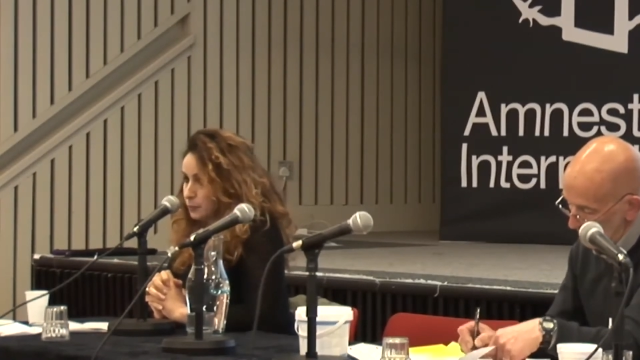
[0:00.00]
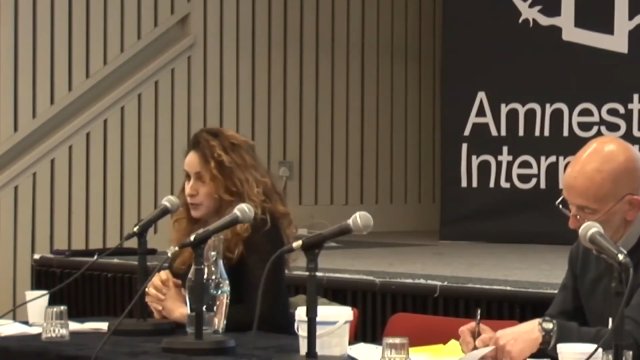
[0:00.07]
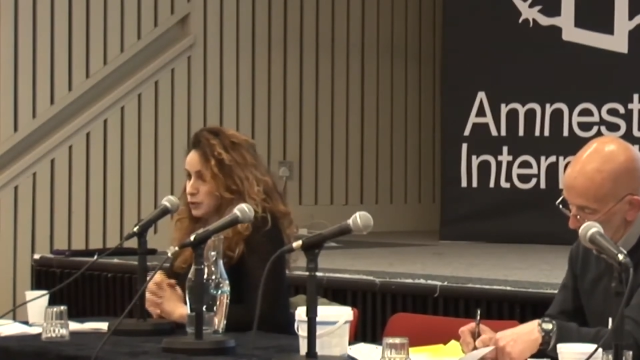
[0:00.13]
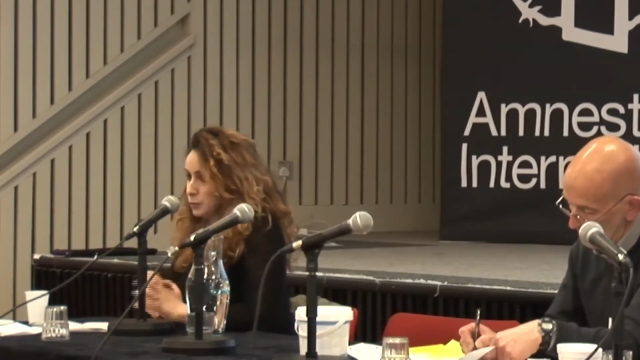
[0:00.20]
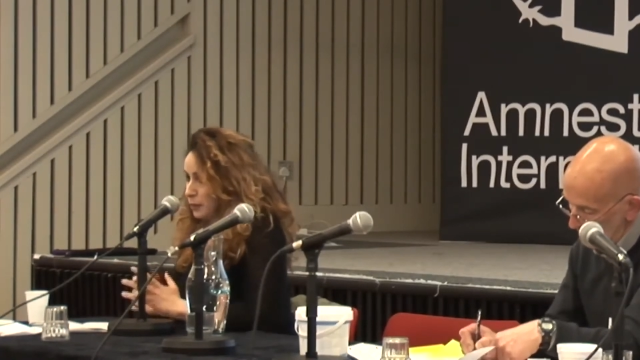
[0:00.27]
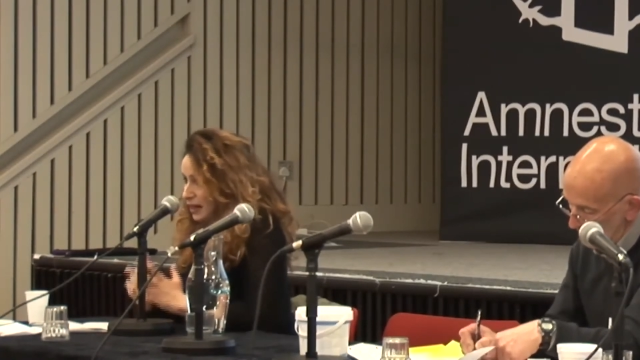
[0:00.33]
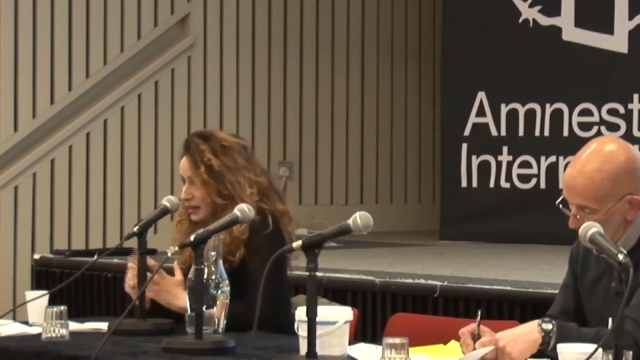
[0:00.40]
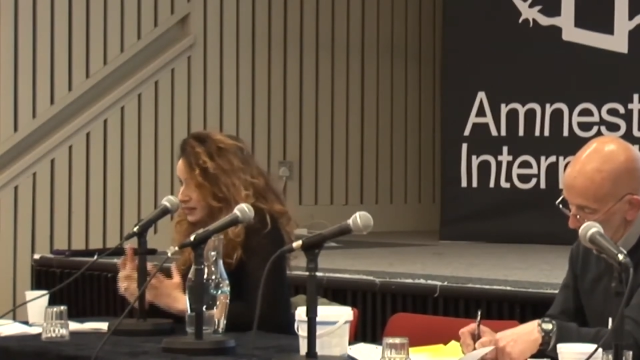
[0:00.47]
in
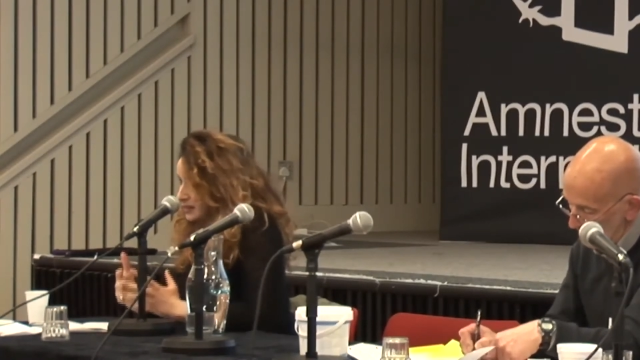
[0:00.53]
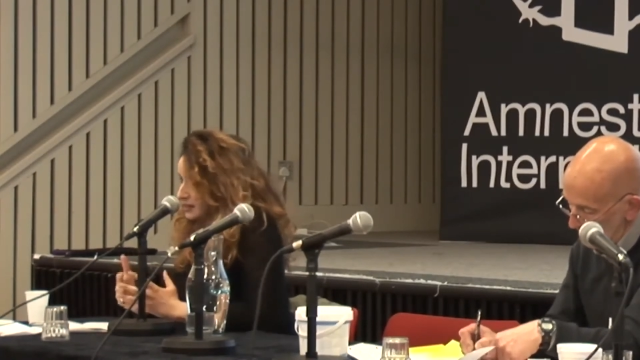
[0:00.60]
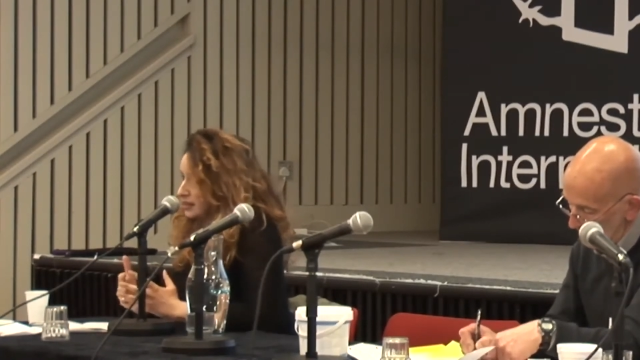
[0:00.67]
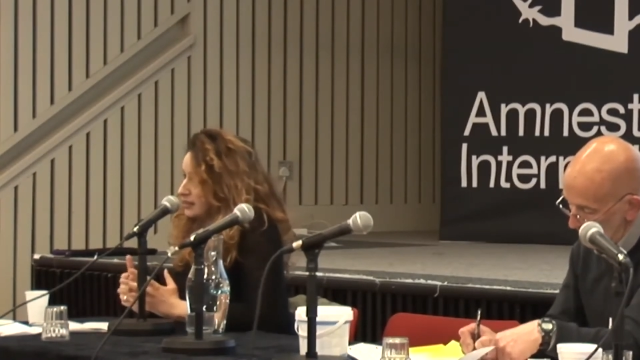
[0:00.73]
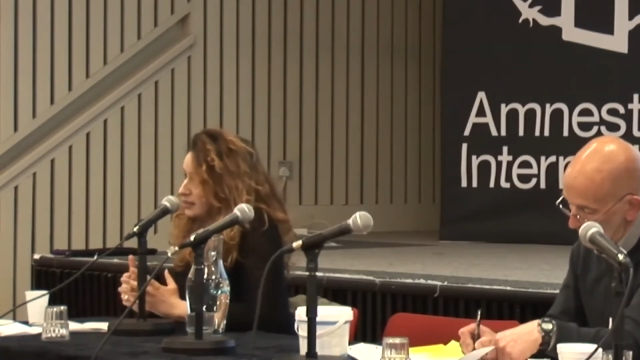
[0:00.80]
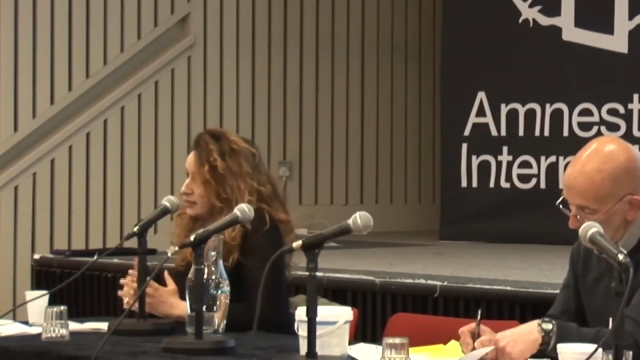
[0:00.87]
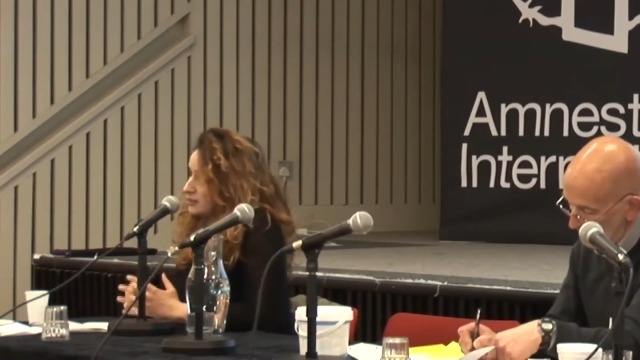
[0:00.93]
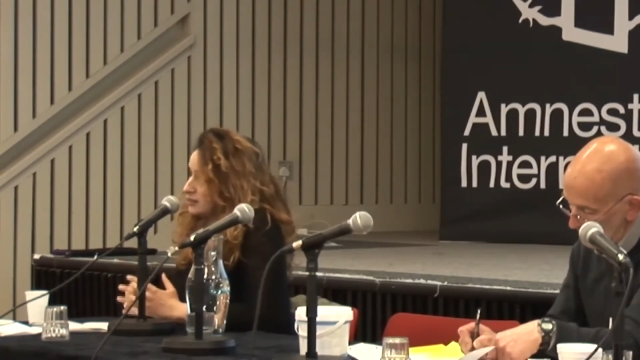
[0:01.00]
which
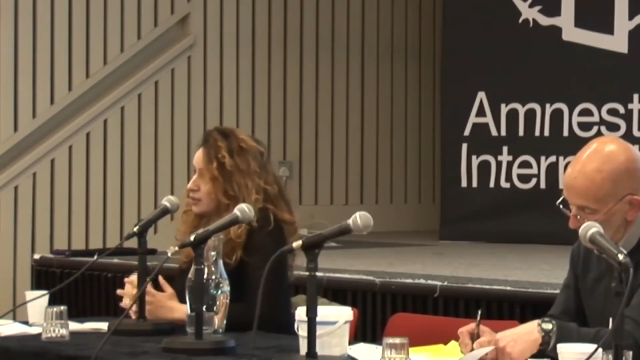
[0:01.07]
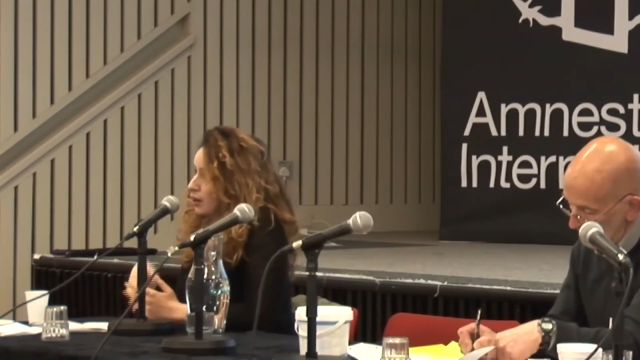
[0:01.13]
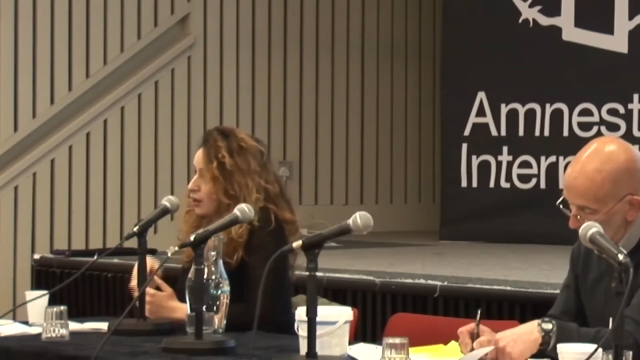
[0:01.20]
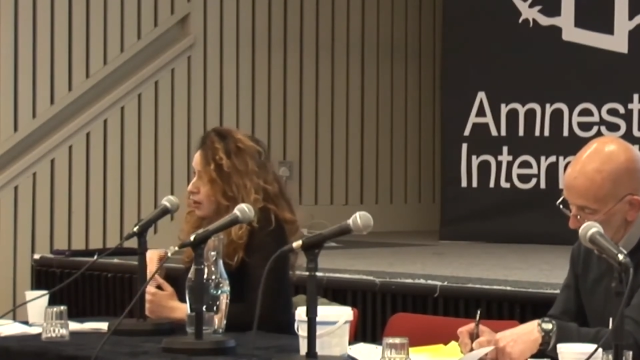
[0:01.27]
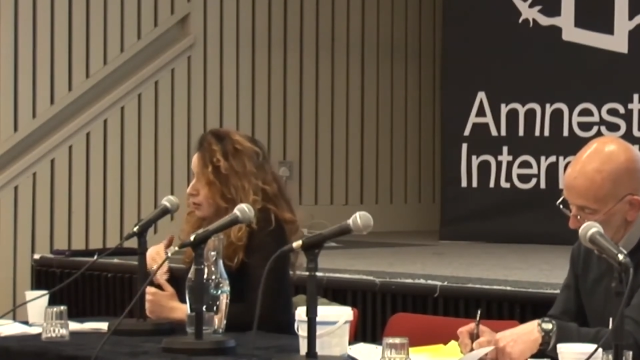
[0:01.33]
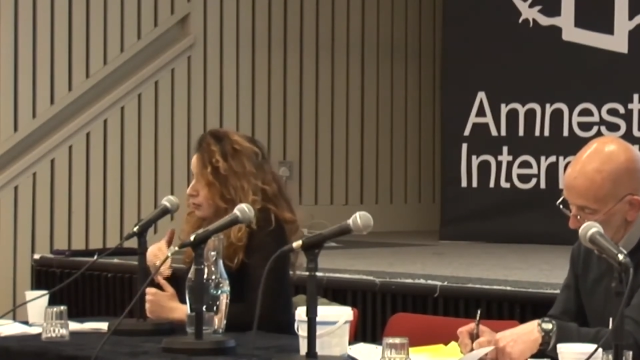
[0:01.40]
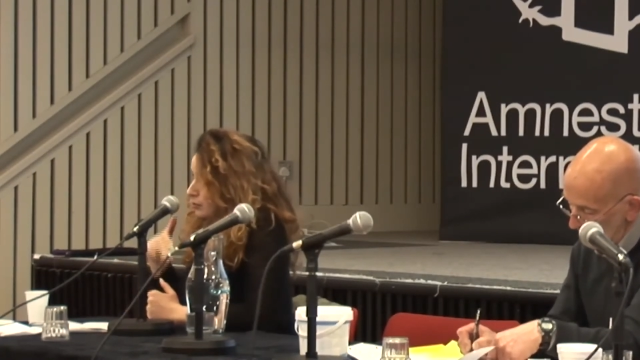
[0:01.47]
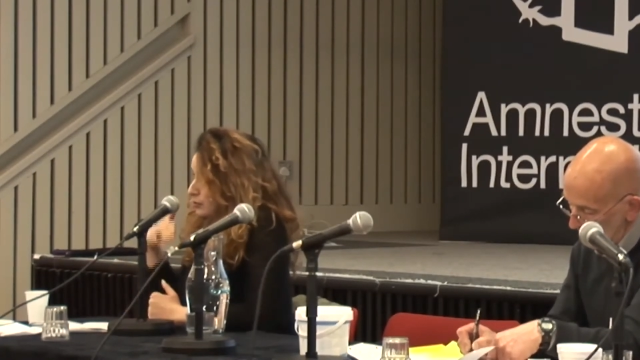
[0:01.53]
Palestinians
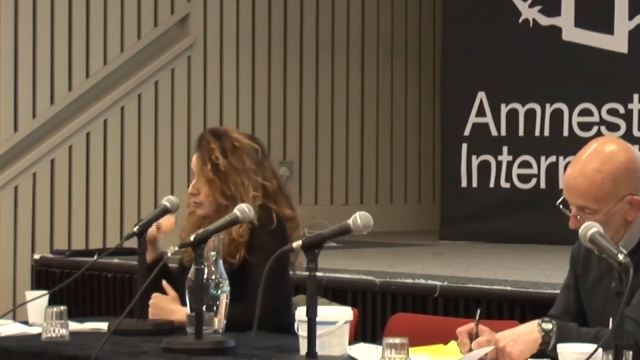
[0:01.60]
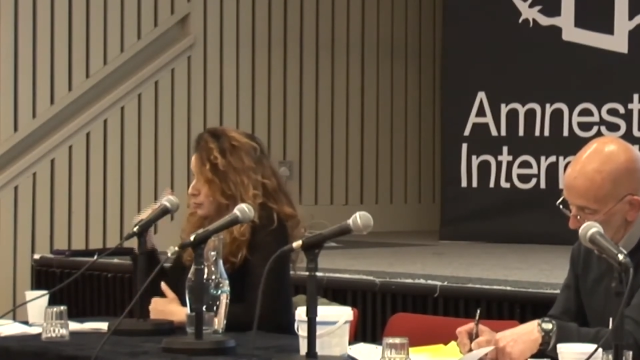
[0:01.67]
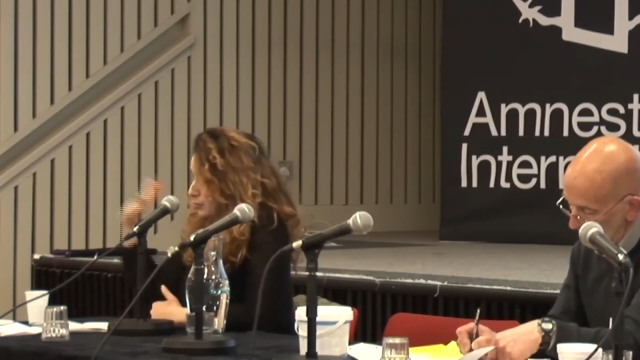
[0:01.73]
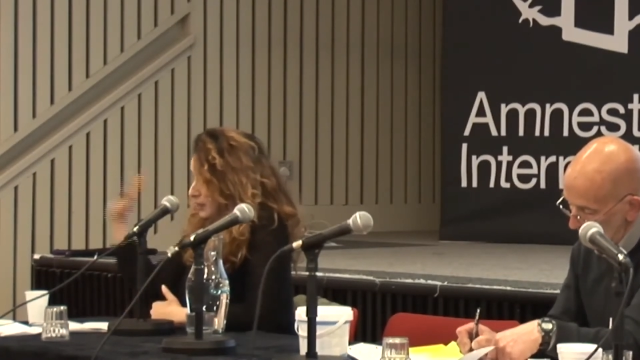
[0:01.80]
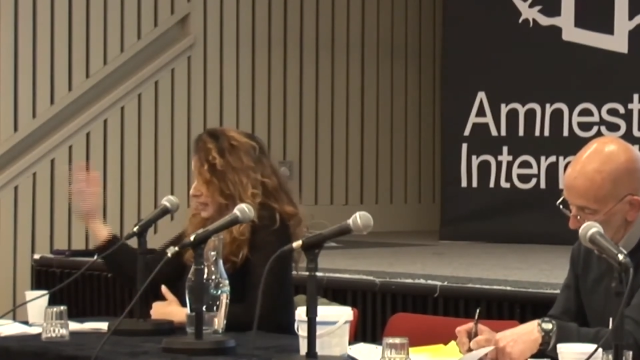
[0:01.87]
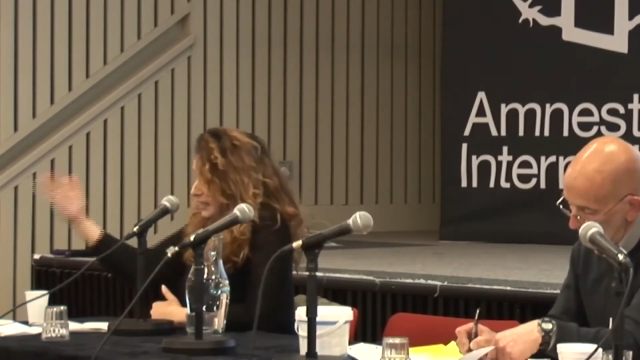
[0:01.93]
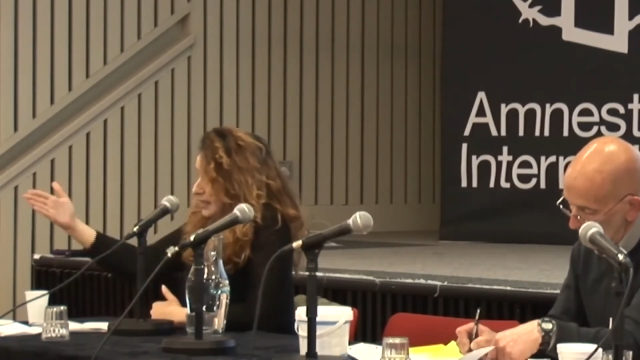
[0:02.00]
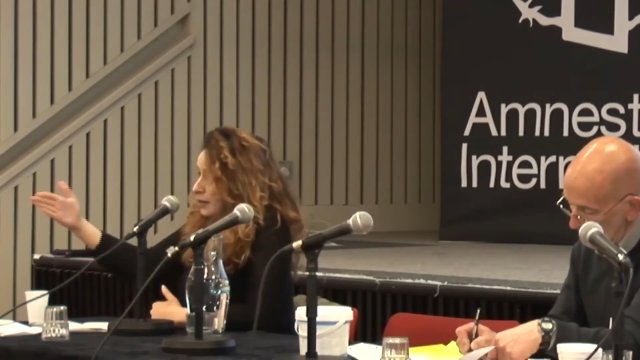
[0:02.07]
are
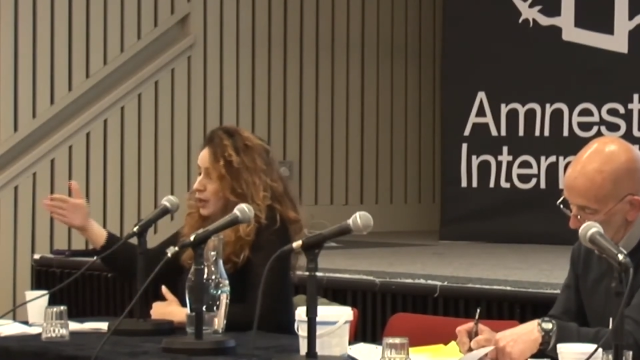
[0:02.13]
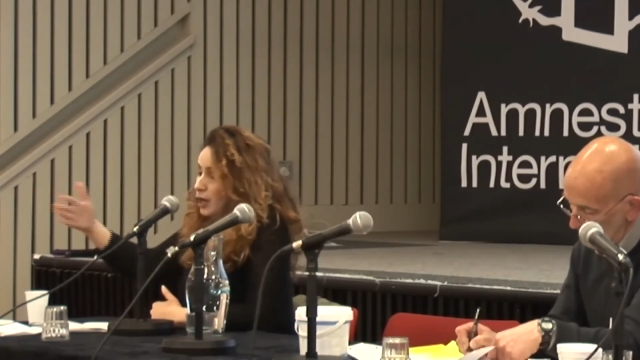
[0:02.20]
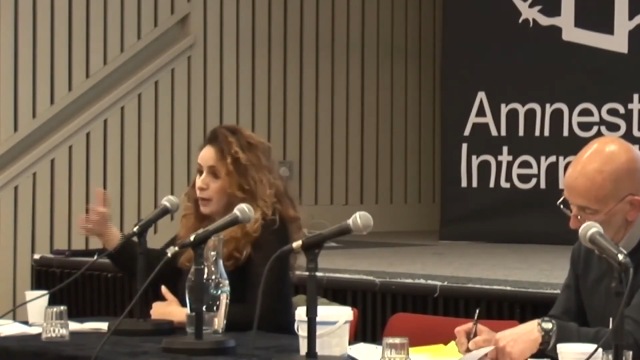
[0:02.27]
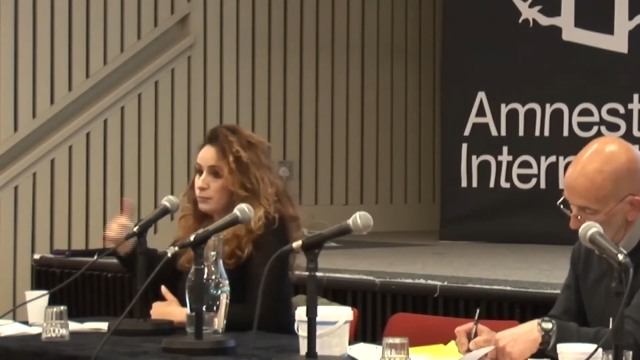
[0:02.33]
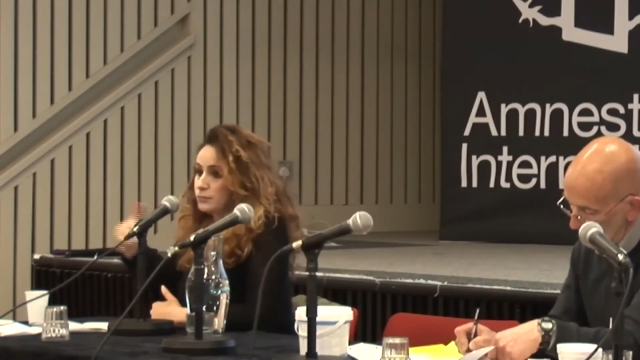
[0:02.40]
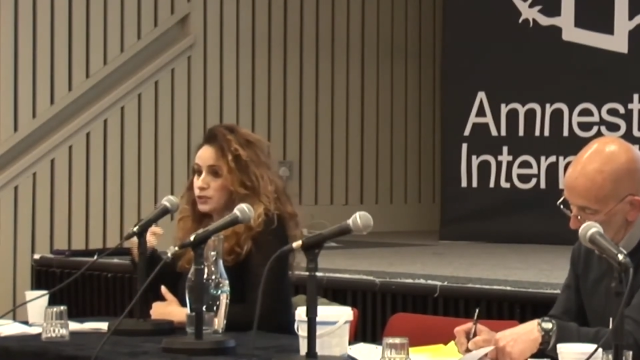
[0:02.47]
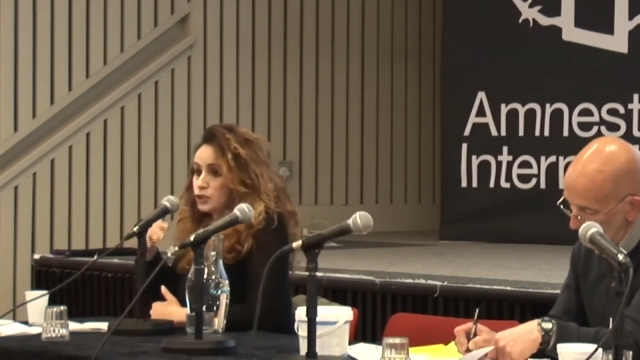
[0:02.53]
really um,